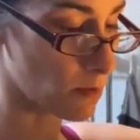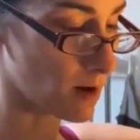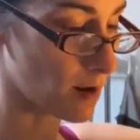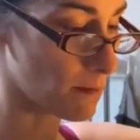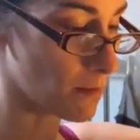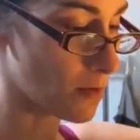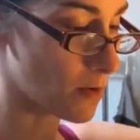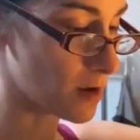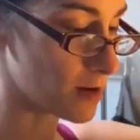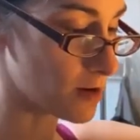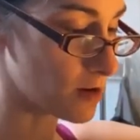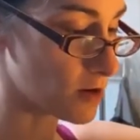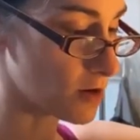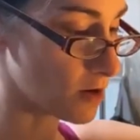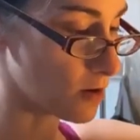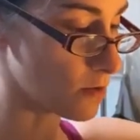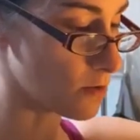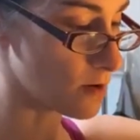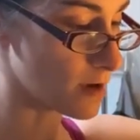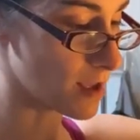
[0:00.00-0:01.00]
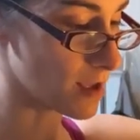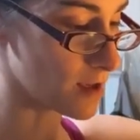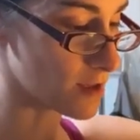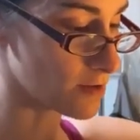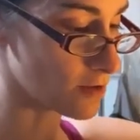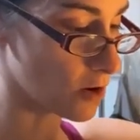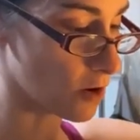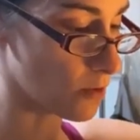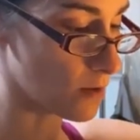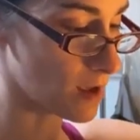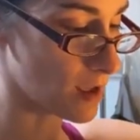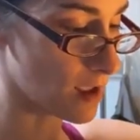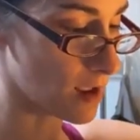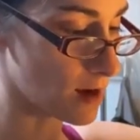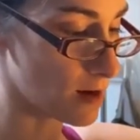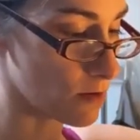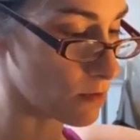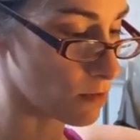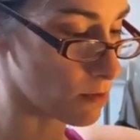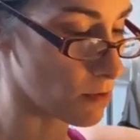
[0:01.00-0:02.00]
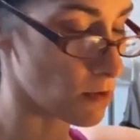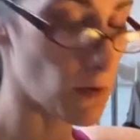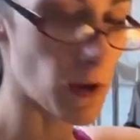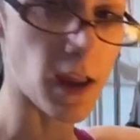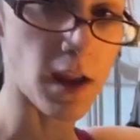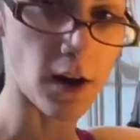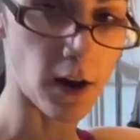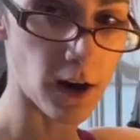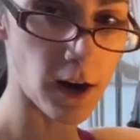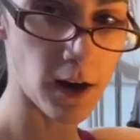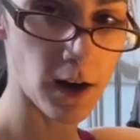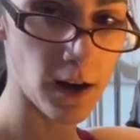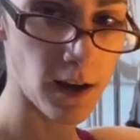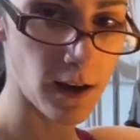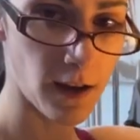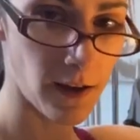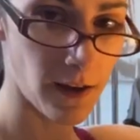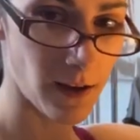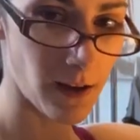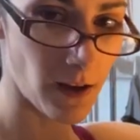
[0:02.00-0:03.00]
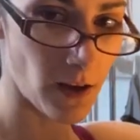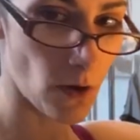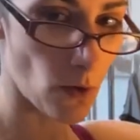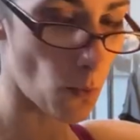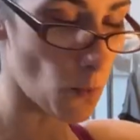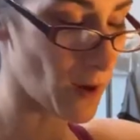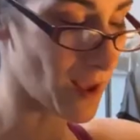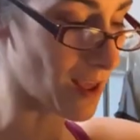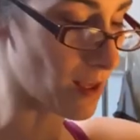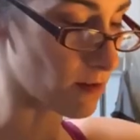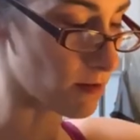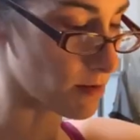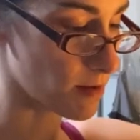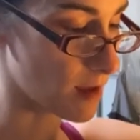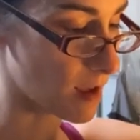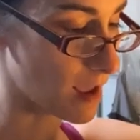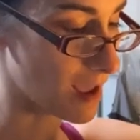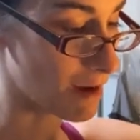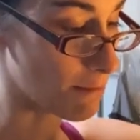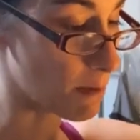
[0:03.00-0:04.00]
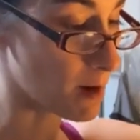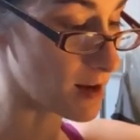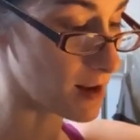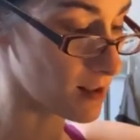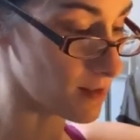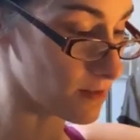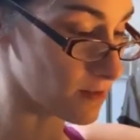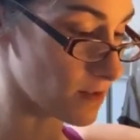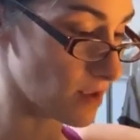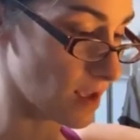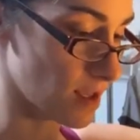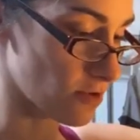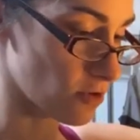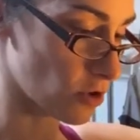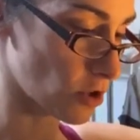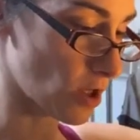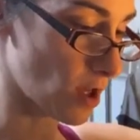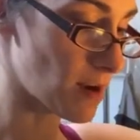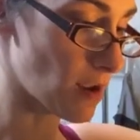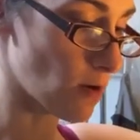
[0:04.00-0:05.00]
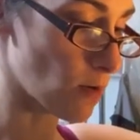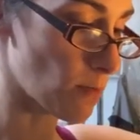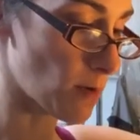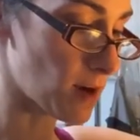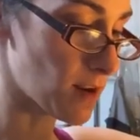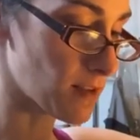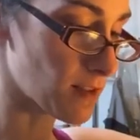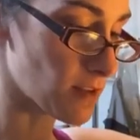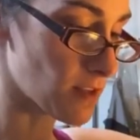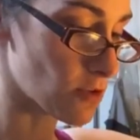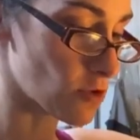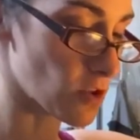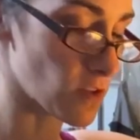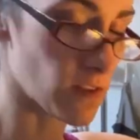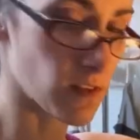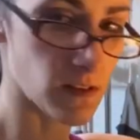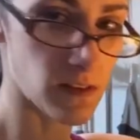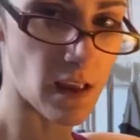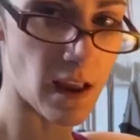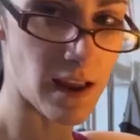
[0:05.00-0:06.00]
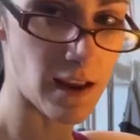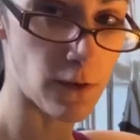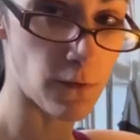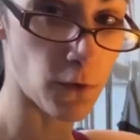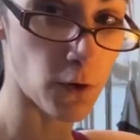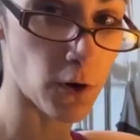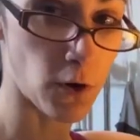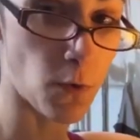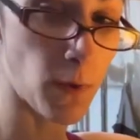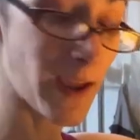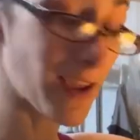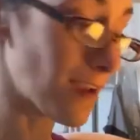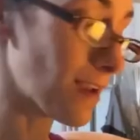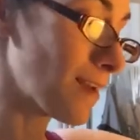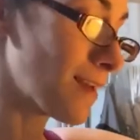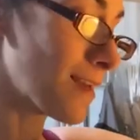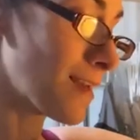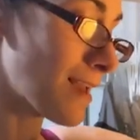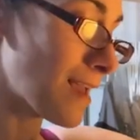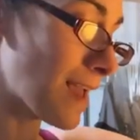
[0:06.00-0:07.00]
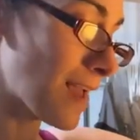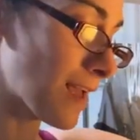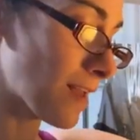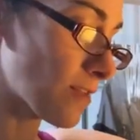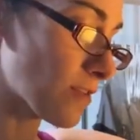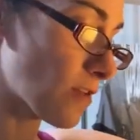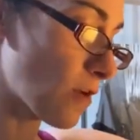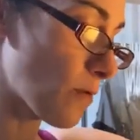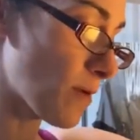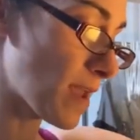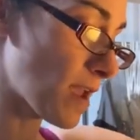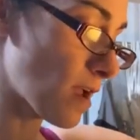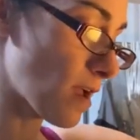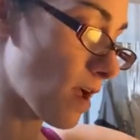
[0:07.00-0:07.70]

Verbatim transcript: what I'm going to do is go in through here with a running stitch. Now a running stitch is designed for quick hand sewing.